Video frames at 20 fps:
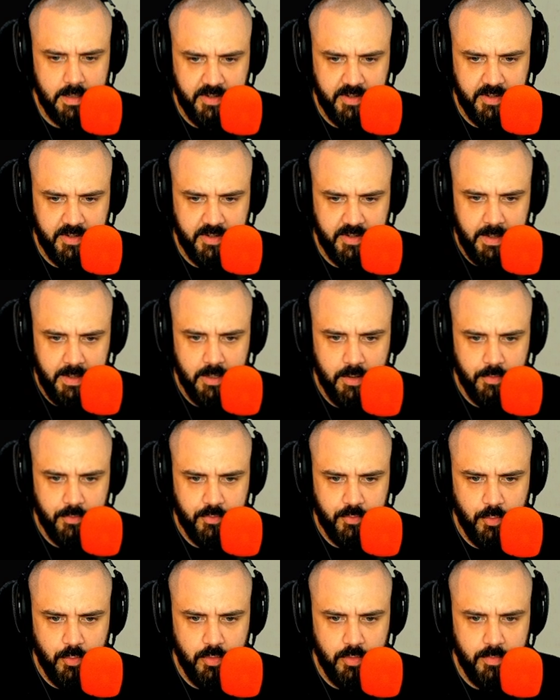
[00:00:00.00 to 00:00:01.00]
can't be ghost
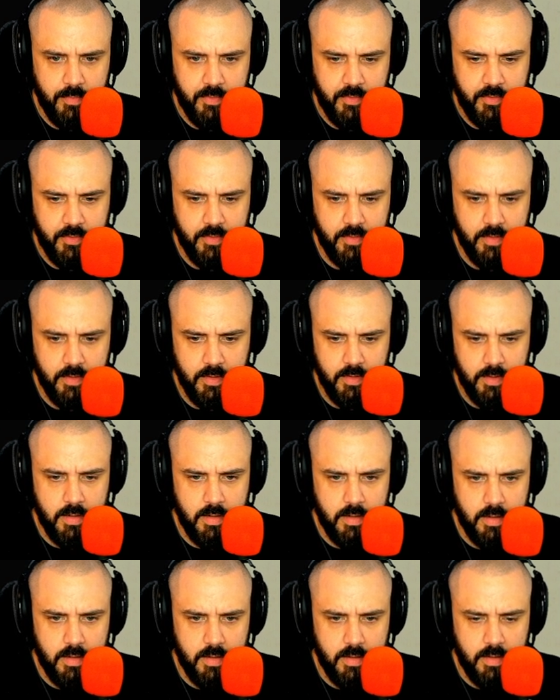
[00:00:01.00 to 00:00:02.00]
orbs.
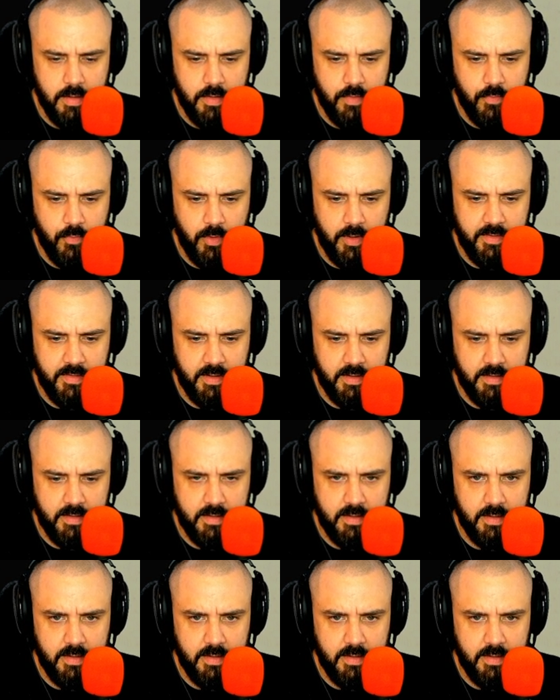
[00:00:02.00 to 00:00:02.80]
Freezing, Freezing. temperature,